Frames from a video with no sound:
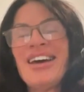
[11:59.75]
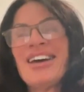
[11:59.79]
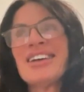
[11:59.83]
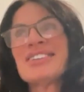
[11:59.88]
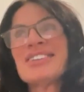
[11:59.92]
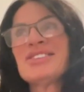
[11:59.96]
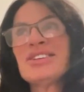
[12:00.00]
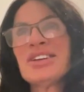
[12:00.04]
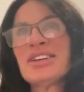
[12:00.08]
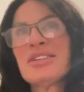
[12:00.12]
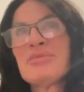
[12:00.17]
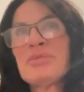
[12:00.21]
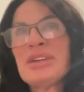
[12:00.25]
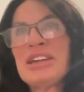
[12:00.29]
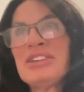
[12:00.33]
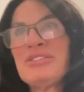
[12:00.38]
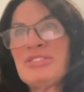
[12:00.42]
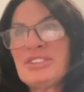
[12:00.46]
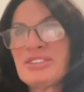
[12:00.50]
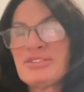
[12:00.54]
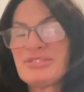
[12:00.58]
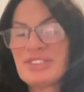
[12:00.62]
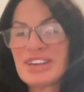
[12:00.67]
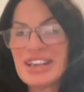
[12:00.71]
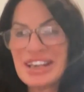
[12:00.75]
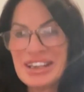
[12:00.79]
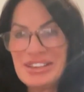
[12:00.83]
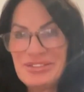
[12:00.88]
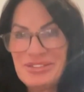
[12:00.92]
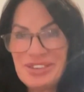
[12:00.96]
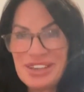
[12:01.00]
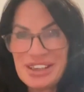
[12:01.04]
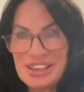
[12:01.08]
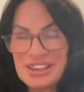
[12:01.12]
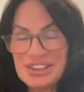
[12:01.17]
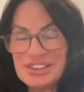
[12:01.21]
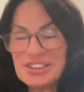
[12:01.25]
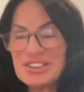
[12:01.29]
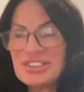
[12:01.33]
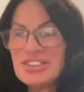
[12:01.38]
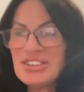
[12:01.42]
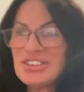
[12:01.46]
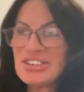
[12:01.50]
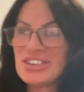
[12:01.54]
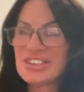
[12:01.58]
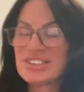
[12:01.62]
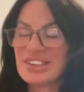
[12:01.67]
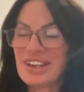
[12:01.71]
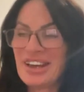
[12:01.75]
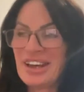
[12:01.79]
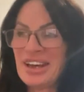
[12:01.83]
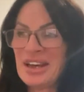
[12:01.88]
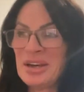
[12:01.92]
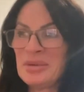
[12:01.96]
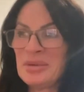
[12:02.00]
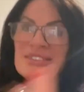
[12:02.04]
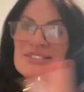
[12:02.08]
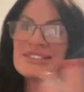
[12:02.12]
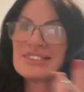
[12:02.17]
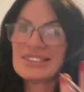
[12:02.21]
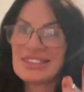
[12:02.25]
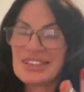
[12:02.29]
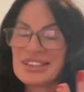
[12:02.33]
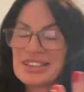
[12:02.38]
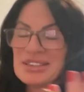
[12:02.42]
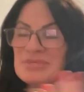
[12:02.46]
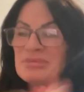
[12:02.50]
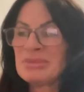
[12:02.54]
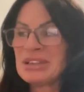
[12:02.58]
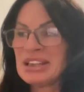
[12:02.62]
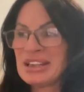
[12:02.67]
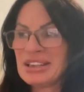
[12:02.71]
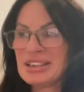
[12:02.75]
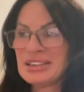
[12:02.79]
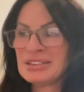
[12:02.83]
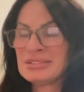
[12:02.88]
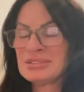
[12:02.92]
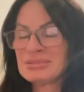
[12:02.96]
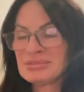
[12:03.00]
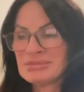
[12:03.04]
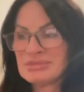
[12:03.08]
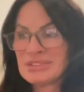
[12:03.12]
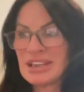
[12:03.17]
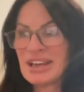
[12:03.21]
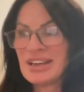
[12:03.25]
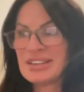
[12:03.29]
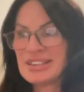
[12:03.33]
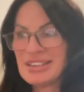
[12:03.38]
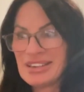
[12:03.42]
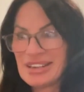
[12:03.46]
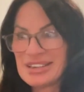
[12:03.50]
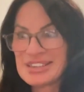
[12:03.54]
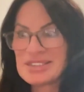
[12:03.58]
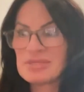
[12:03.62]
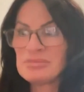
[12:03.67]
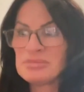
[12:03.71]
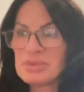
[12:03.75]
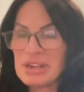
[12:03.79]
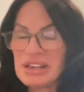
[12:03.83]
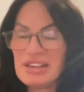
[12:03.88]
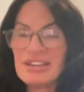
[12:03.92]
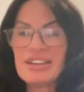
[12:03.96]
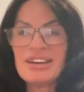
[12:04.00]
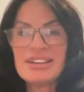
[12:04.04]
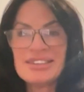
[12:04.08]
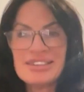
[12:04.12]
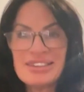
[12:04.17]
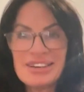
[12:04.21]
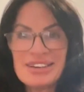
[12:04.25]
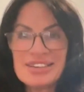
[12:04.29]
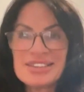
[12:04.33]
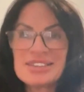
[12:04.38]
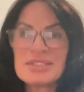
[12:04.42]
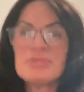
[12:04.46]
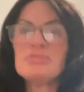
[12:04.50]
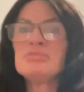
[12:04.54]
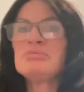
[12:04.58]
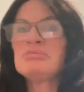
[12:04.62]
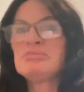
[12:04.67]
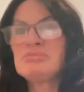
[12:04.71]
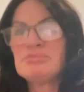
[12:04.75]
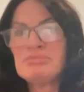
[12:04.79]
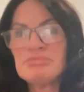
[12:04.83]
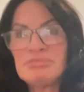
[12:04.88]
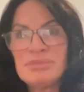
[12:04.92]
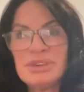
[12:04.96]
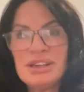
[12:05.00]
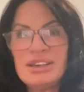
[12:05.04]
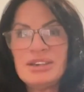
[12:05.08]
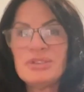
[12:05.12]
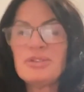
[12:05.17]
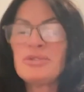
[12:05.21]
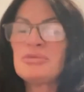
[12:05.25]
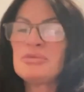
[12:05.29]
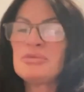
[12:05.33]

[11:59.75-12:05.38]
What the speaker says: I took a break for 5 years after I had my brain aneurysm, brain